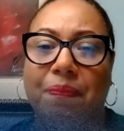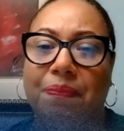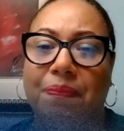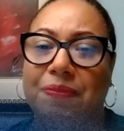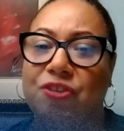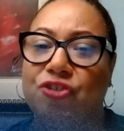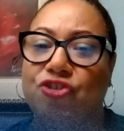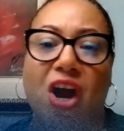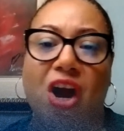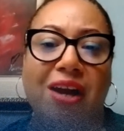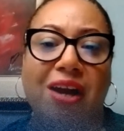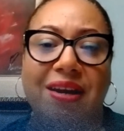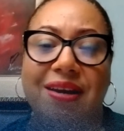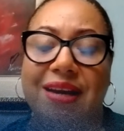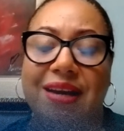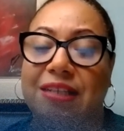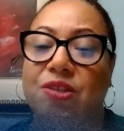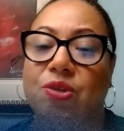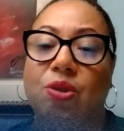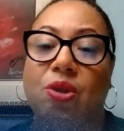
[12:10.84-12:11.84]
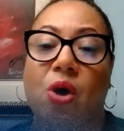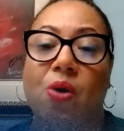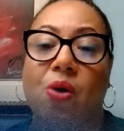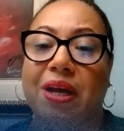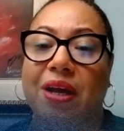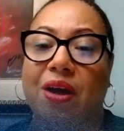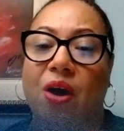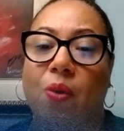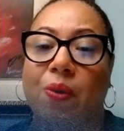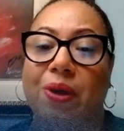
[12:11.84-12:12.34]
started not too long
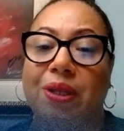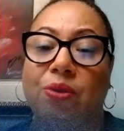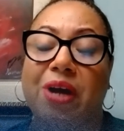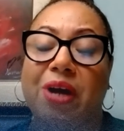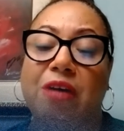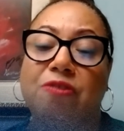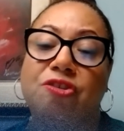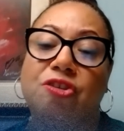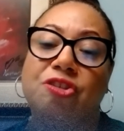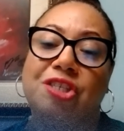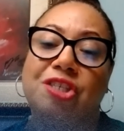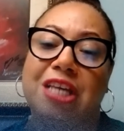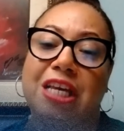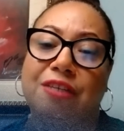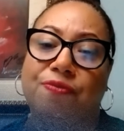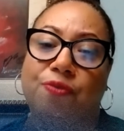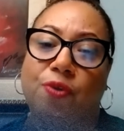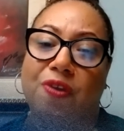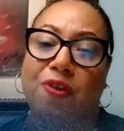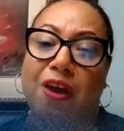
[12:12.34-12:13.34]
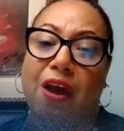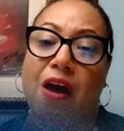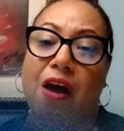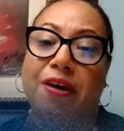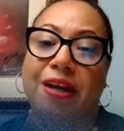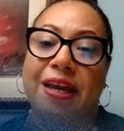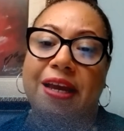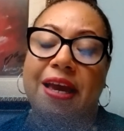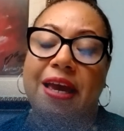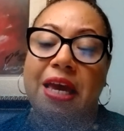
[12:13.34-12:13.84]
ago, and look how successful they are.
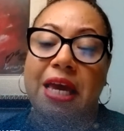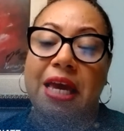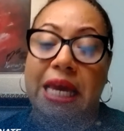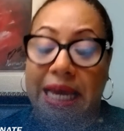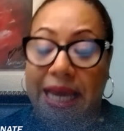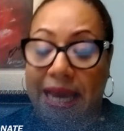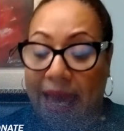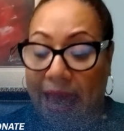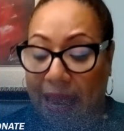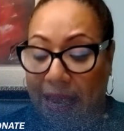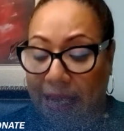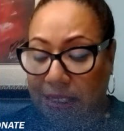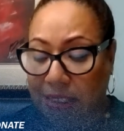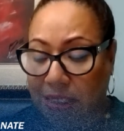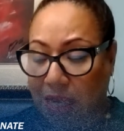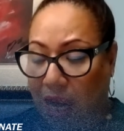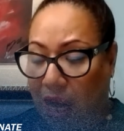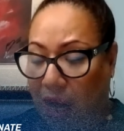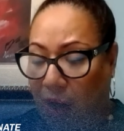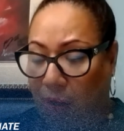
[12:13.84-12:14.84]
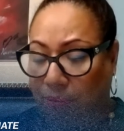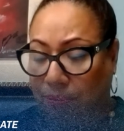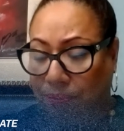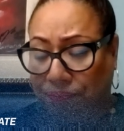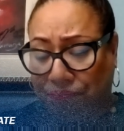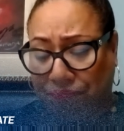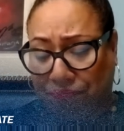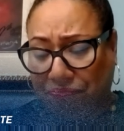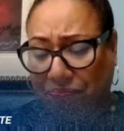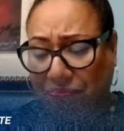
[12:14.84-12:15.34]
And
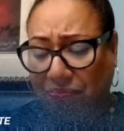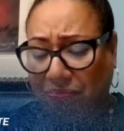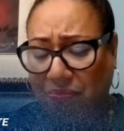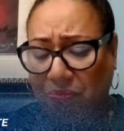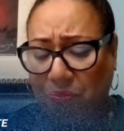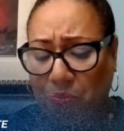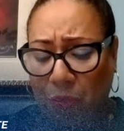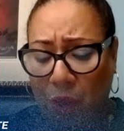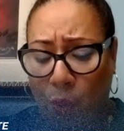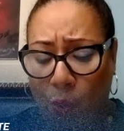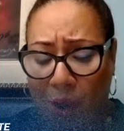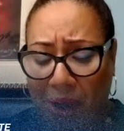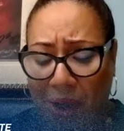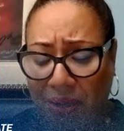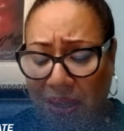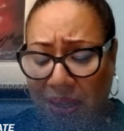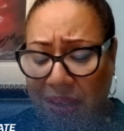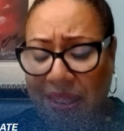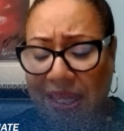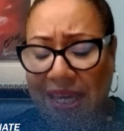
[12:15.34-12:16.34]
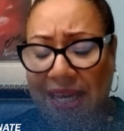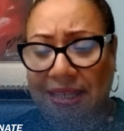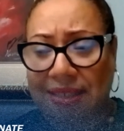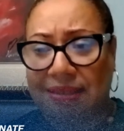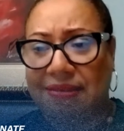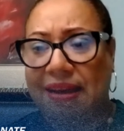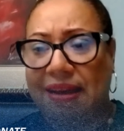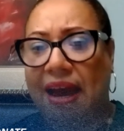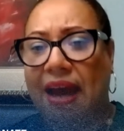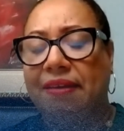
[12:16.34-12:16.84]
one of the things
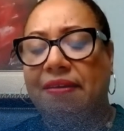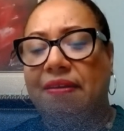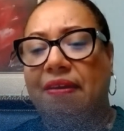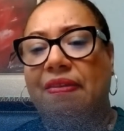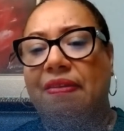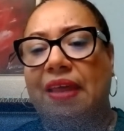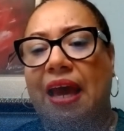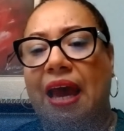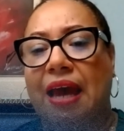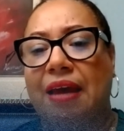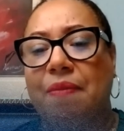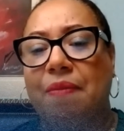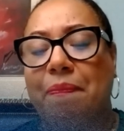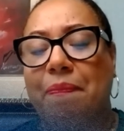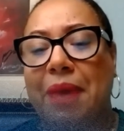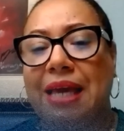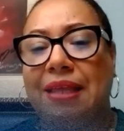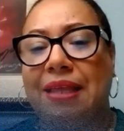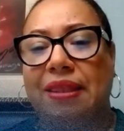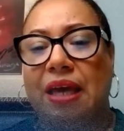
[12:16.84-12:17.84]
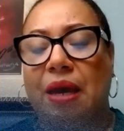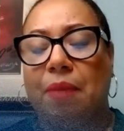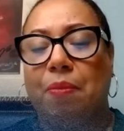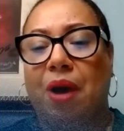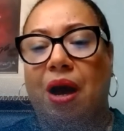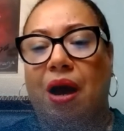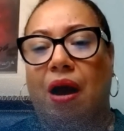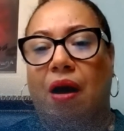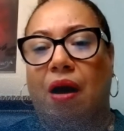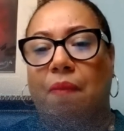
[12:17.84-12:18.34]
that make them
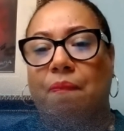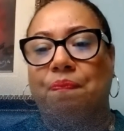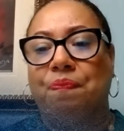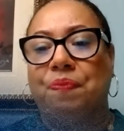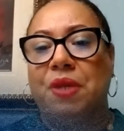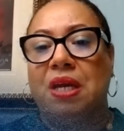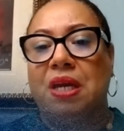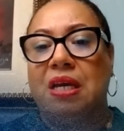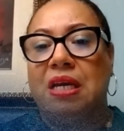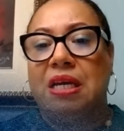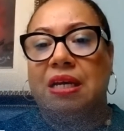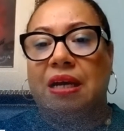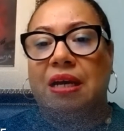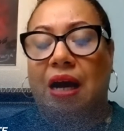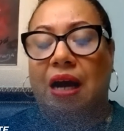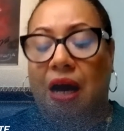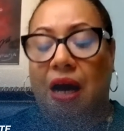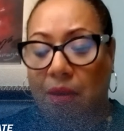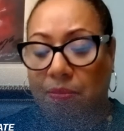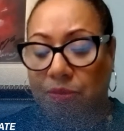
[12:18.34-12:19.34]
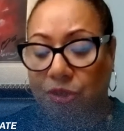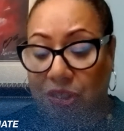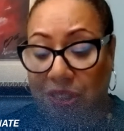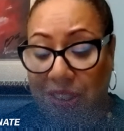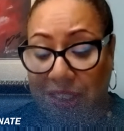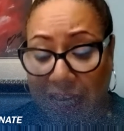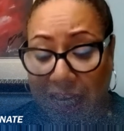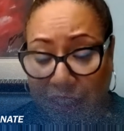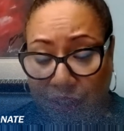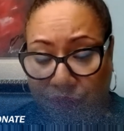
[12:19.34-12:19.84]

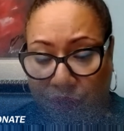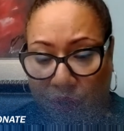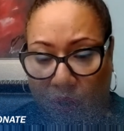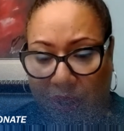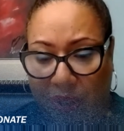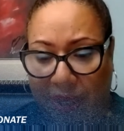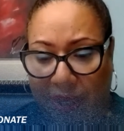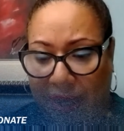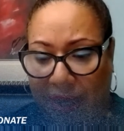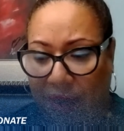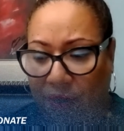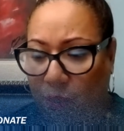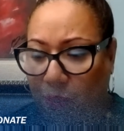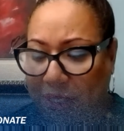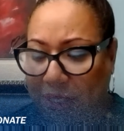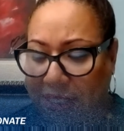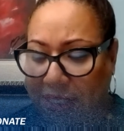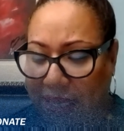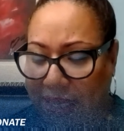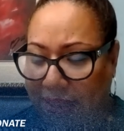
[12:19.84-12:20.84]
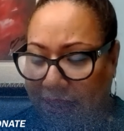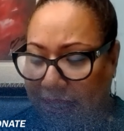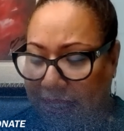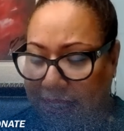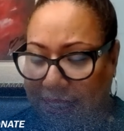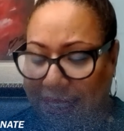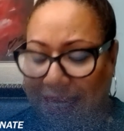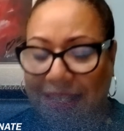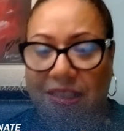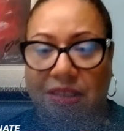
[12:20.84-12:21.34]
successful, and I always say this,
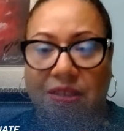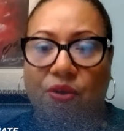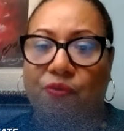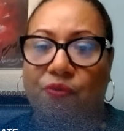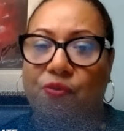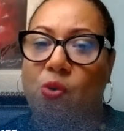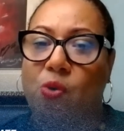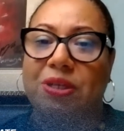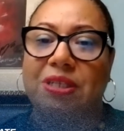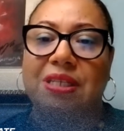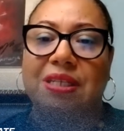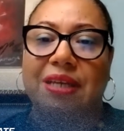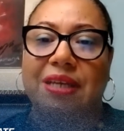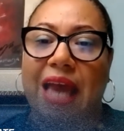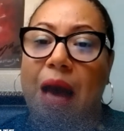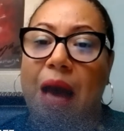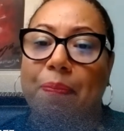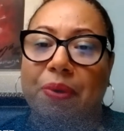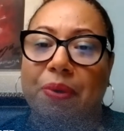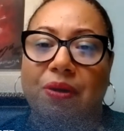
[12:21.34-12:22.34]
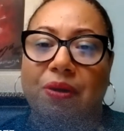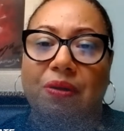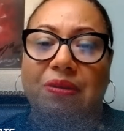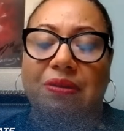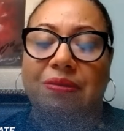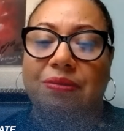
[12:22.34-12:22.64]
is of course capital.